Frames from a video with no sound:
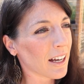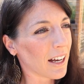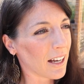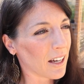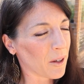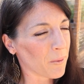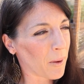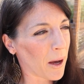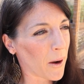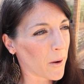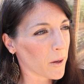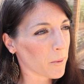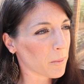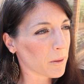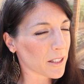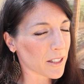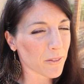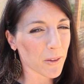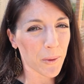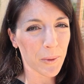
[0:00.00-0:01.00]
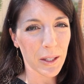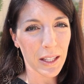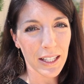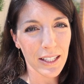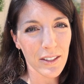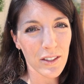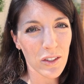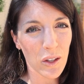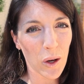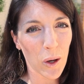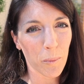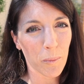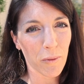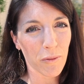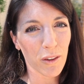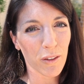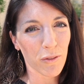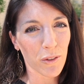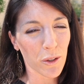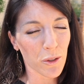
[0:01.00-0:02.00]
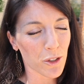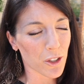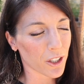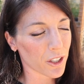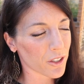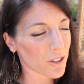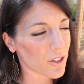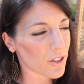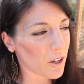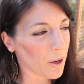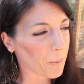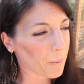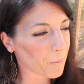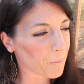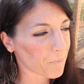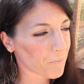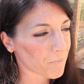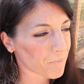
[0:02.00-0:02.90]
um, how I believe it really is the hope of the future. So